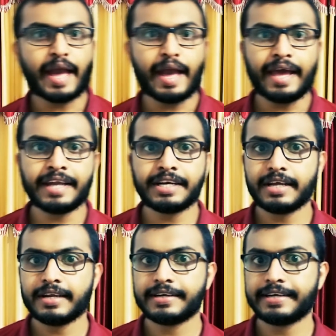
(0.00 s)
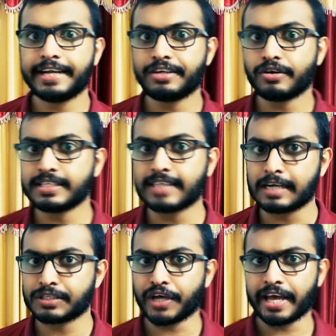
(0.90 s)
And TikTok is
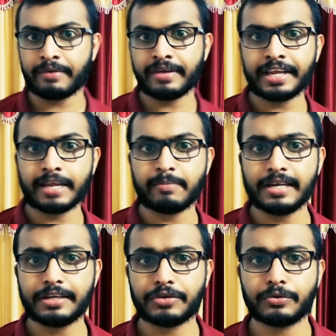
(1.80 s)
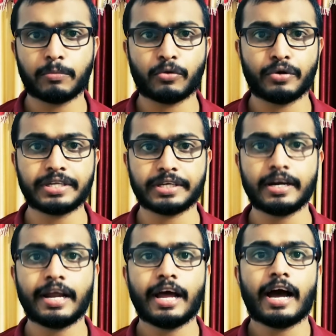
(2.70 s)
also having an ability to
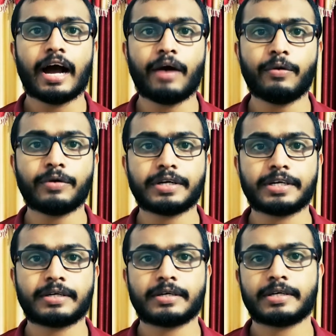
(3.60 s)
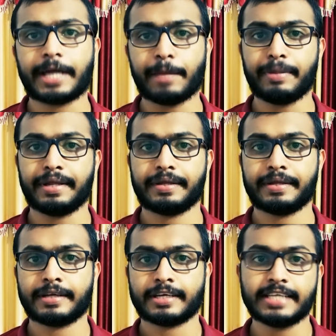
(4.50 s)
monitor our typing
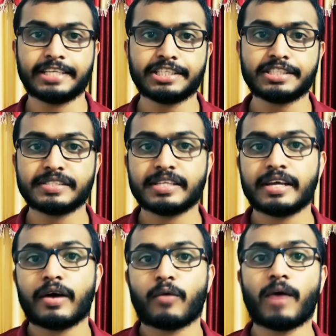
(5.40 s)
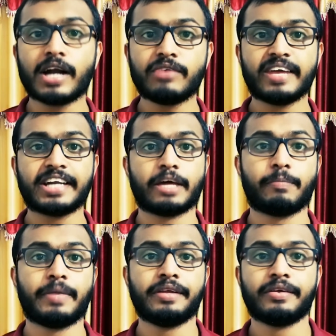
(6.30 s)
that is what we are
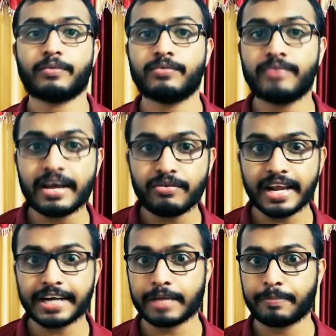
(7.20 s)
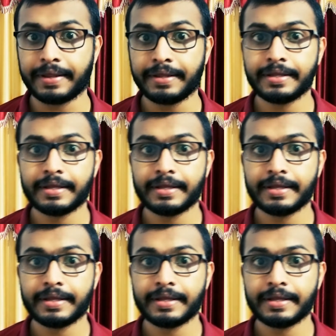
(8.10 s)
typing, where we are typing,